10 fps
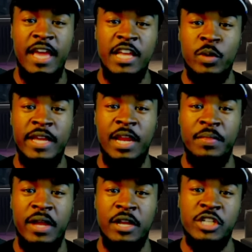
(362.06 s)
things where they get
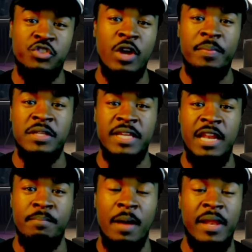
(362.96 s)
up there and just drop this
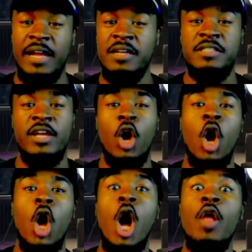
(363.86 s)
N-bomb. And like I said,
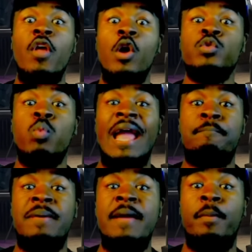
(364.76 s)
all those
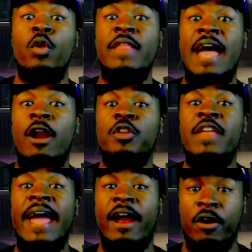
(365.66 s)
white people that are
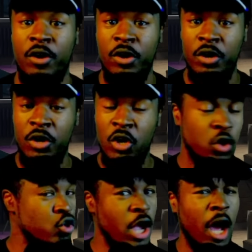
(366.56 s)
there,
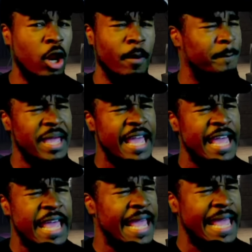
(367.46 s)
who y'all are
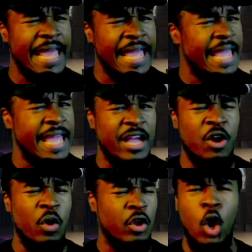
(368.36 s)
big
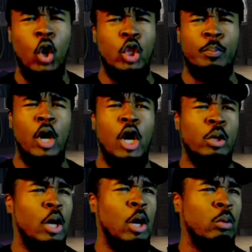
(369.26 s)
on, oh, their party
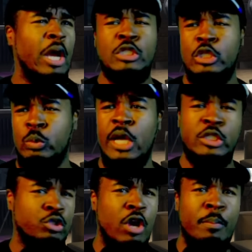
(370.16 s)
are
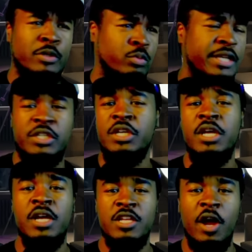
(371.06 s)
racist, Trump is racist.
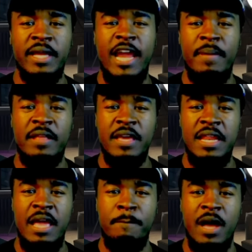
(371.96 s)
Y'all didn't care about
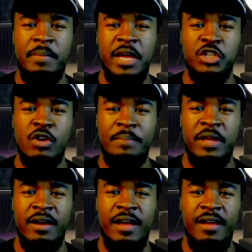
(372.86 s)
that N-bomb getting dropped
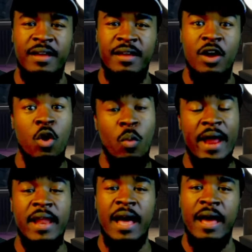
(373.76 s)
there, huh?
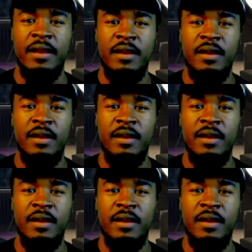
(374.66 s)
Why not?